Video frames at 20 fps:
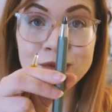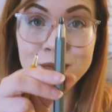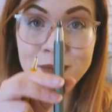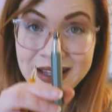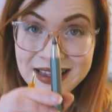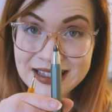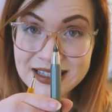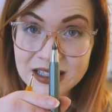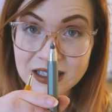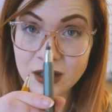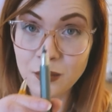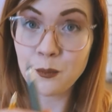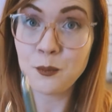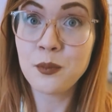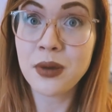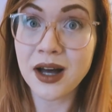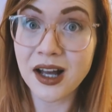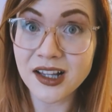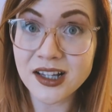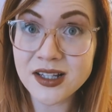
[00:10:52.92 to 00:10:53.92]
your pencil.
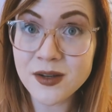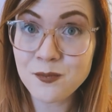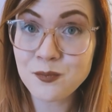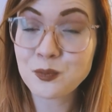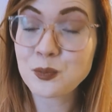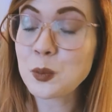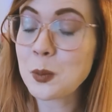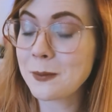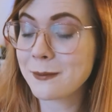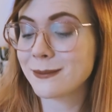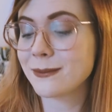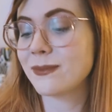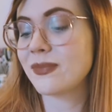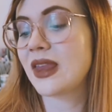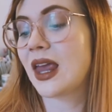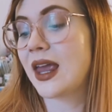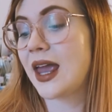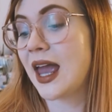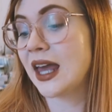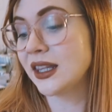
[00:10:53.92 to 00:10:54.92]
But,
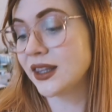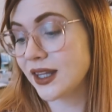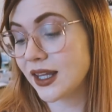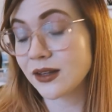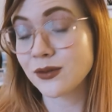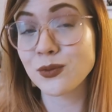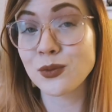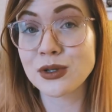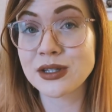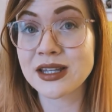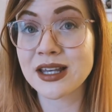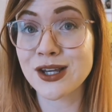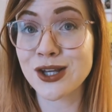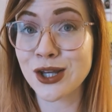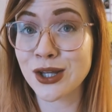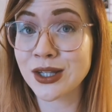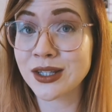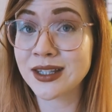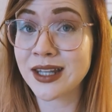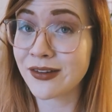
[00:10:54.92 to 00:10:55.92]
and that was
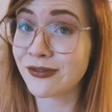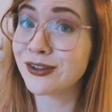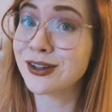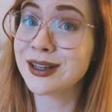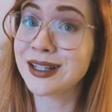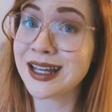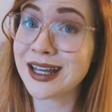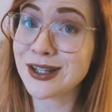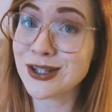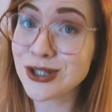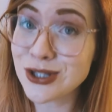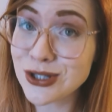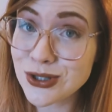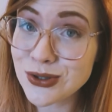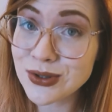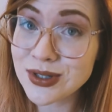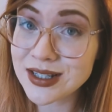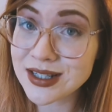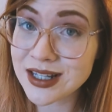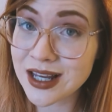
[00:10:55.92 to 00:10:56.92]
a definitely a
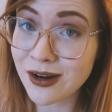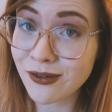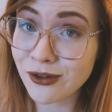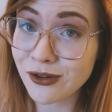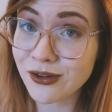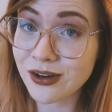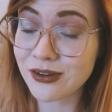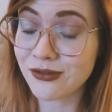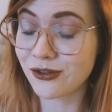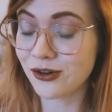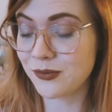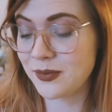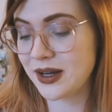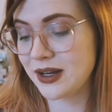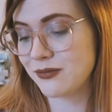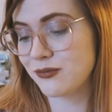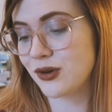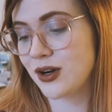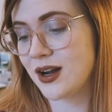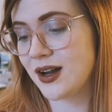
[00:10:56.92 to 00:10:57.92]
new discovery for
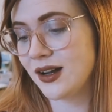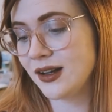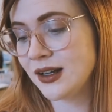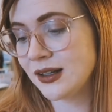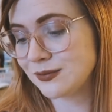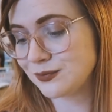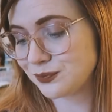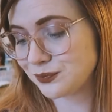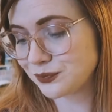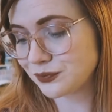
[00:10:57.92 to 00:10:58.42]
me in Prague,